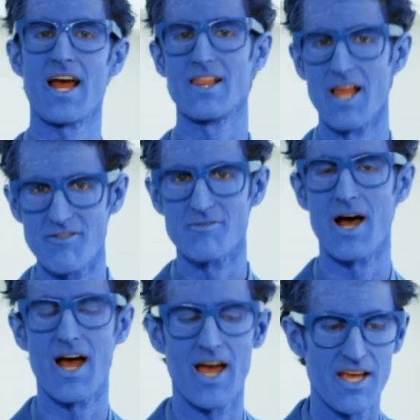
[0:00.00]
I love
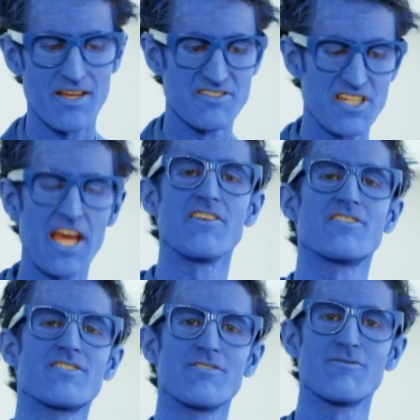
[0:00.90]
my
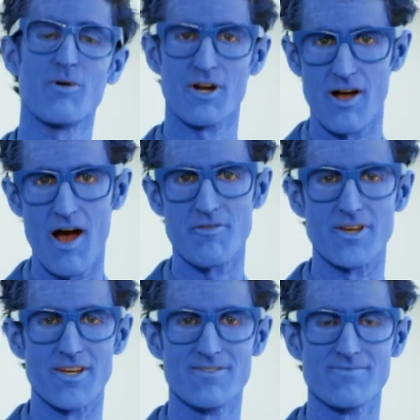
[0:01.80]
taste for
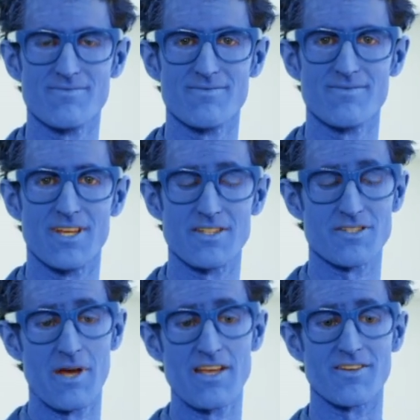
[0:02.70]
coffee.
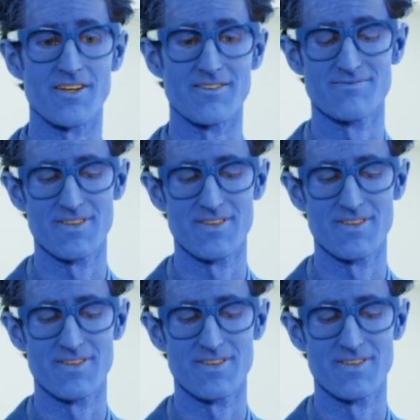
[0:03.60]
It's amazing.